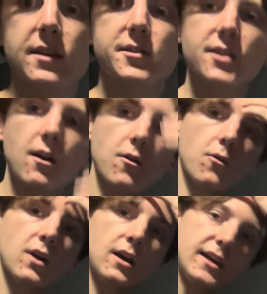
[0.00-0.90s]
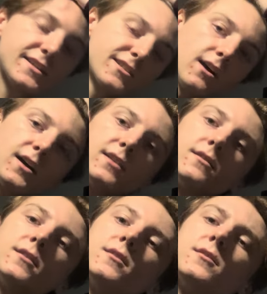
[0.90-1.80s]
So it's not
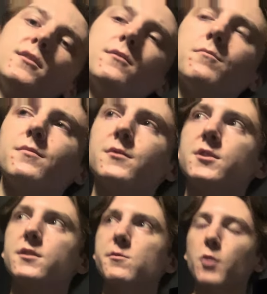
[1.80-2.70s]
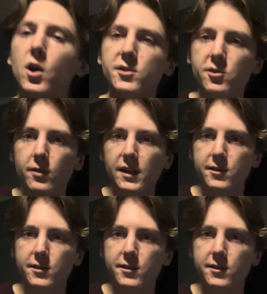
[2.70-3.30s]
sponsoring